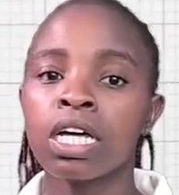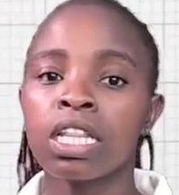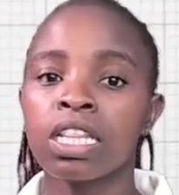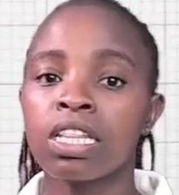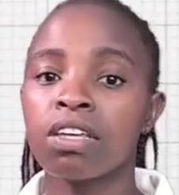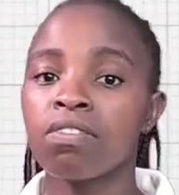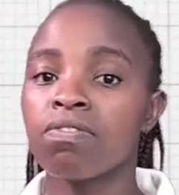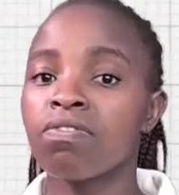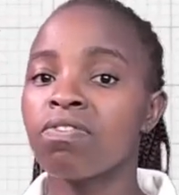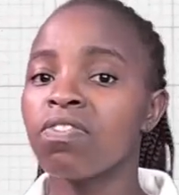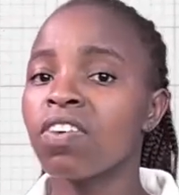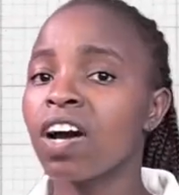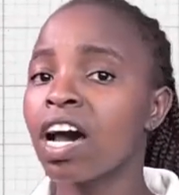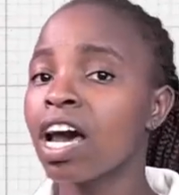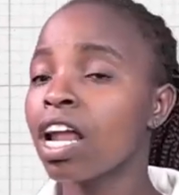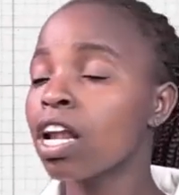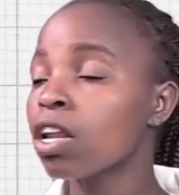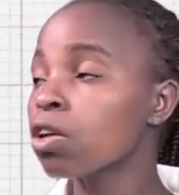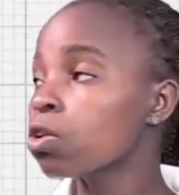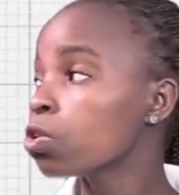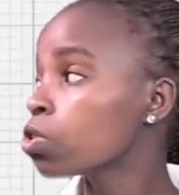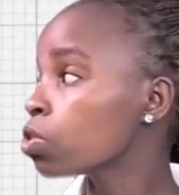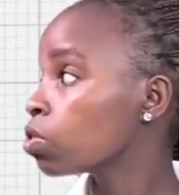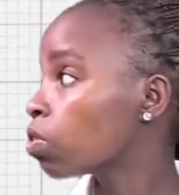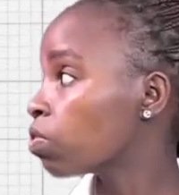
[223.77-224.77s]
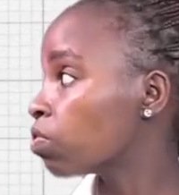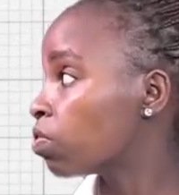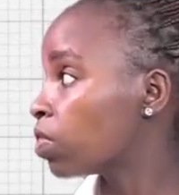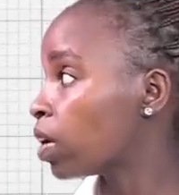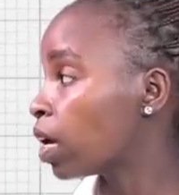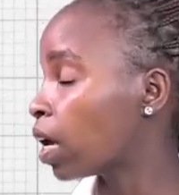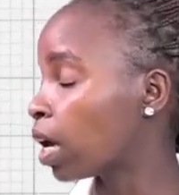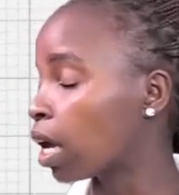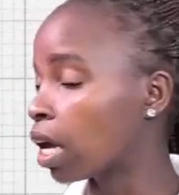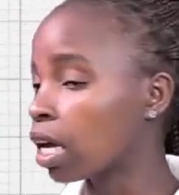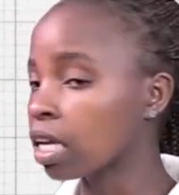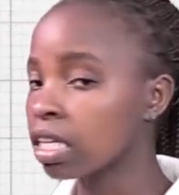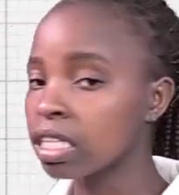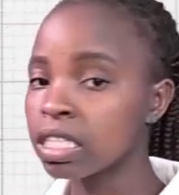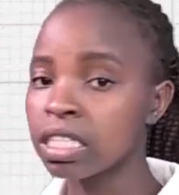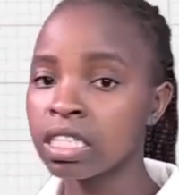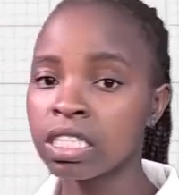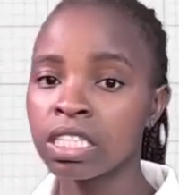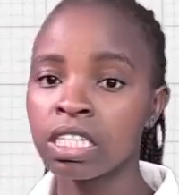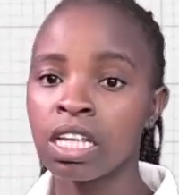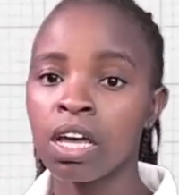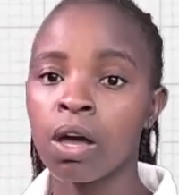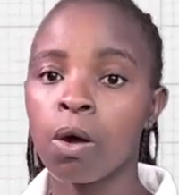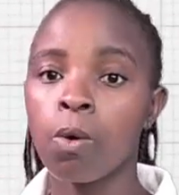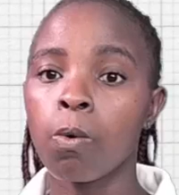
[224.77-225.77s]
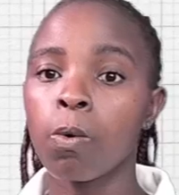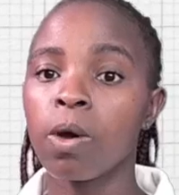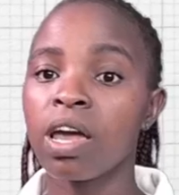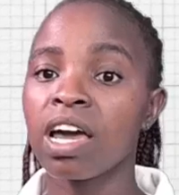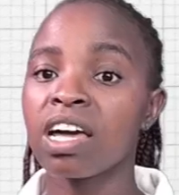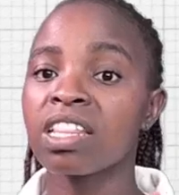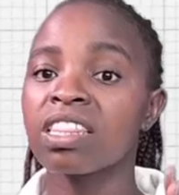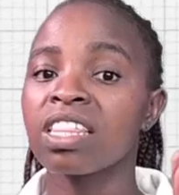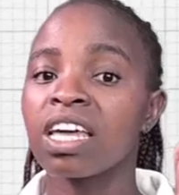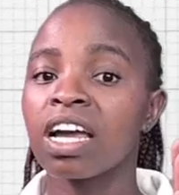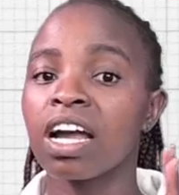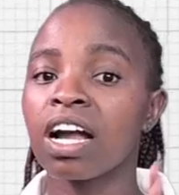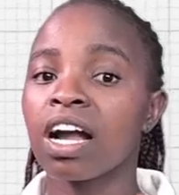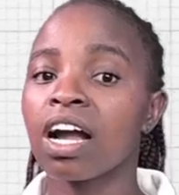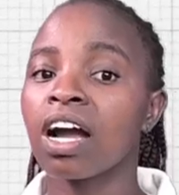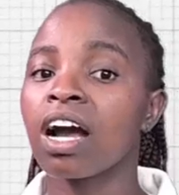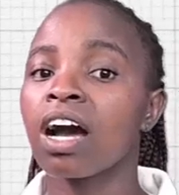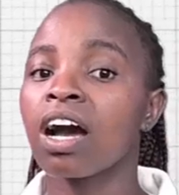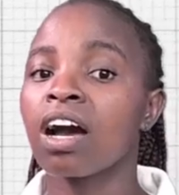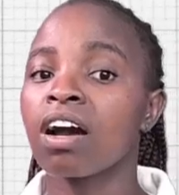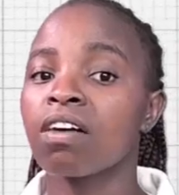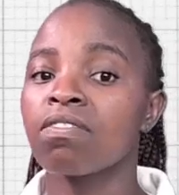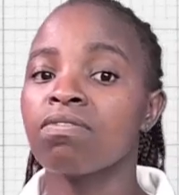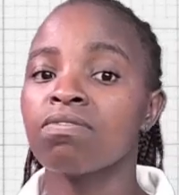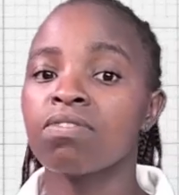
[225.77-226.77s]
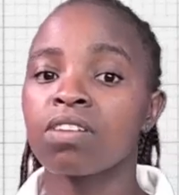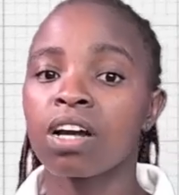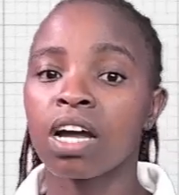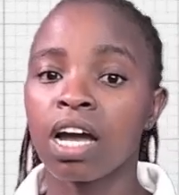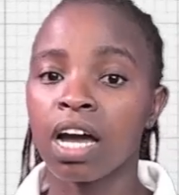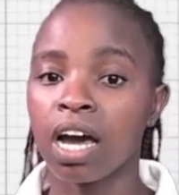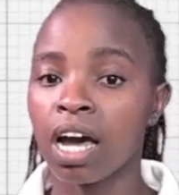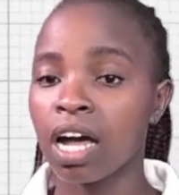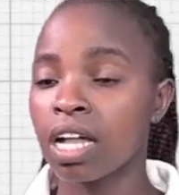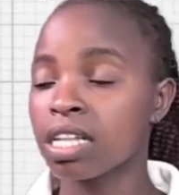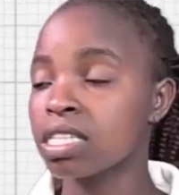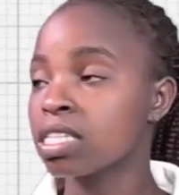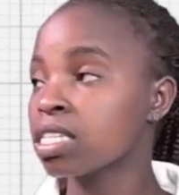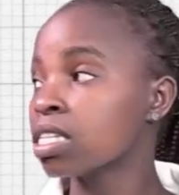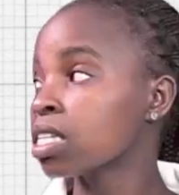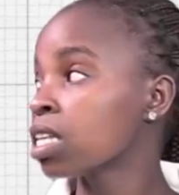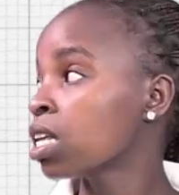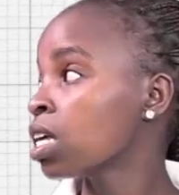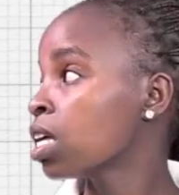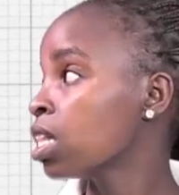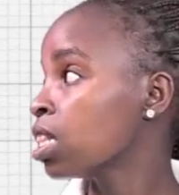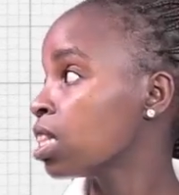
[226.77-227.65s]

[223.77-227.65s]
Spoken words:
the values of x where the curve cuts